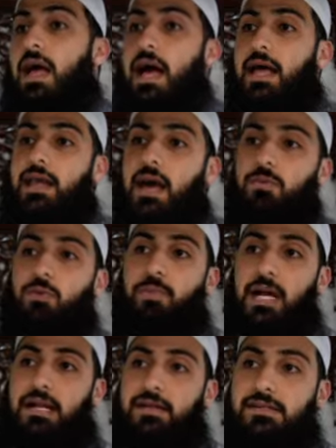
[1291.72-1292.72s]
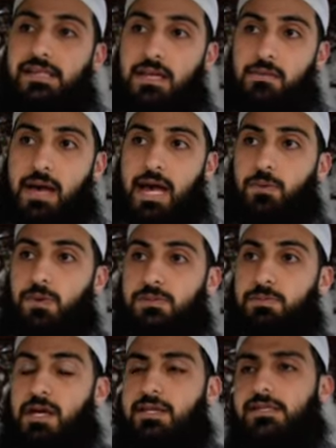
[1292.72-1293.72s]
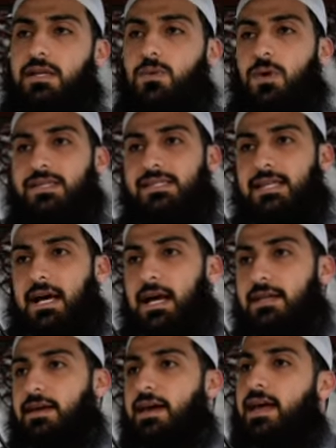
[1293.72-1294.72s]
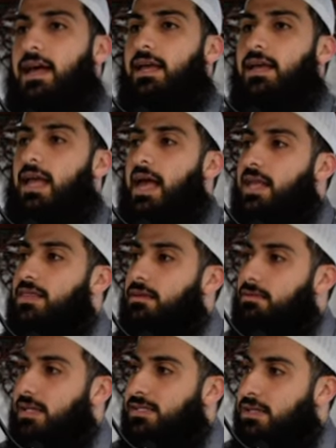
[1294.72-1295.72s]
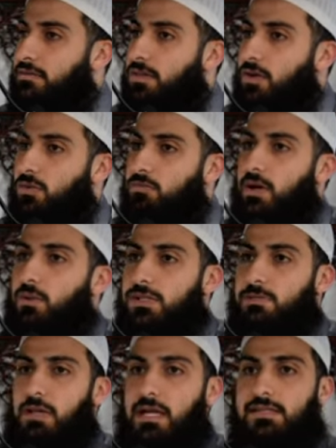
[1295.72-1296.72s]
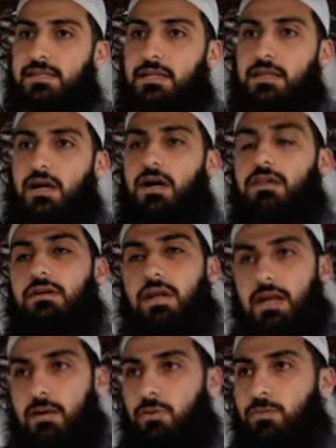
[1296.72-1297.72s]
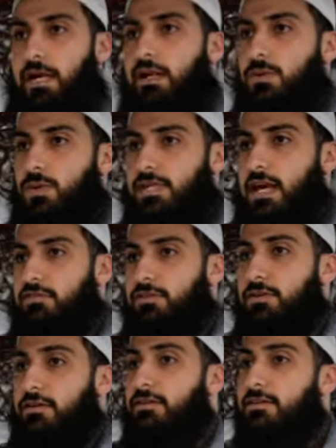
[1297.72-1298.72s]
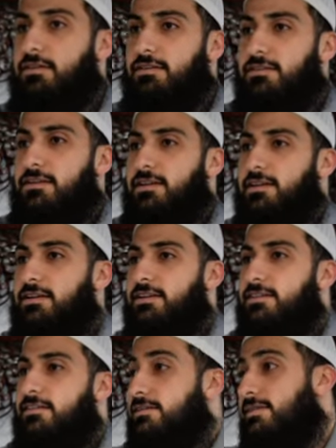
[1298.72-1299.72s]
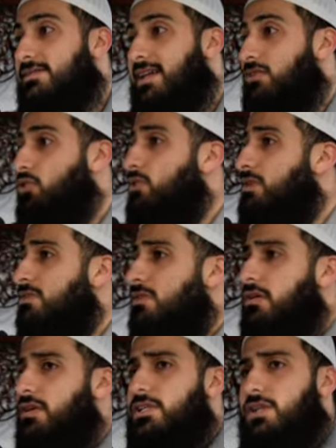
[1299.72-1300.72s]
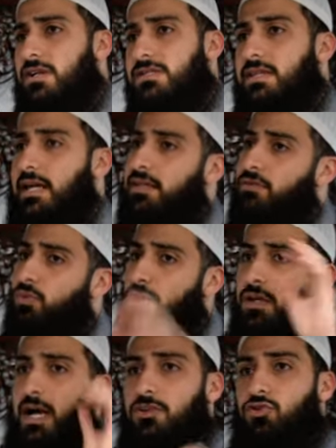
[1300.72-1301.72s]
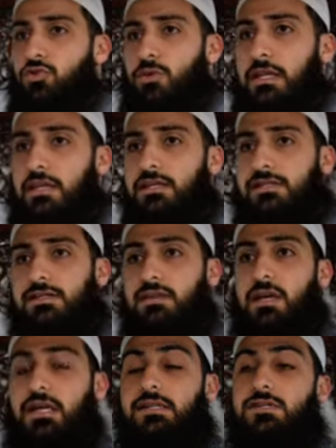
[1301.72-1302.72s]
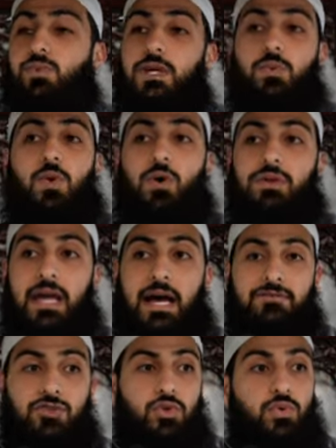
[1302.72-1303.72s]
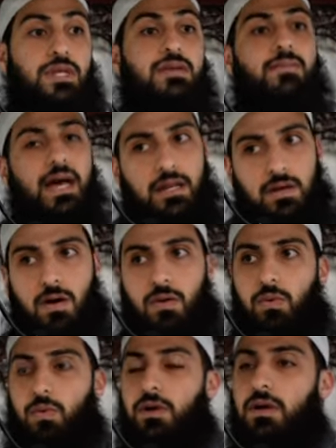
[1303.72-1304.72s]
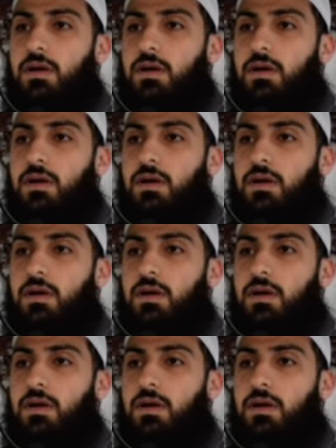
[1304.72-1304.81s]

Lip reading: and Abu Bakr's iman was placed in one side and the rest of the ummah was placed in the other, and Abu Bakr was heavier. This is not to discourage us that if we're not doing these things, we won't have true iman. No.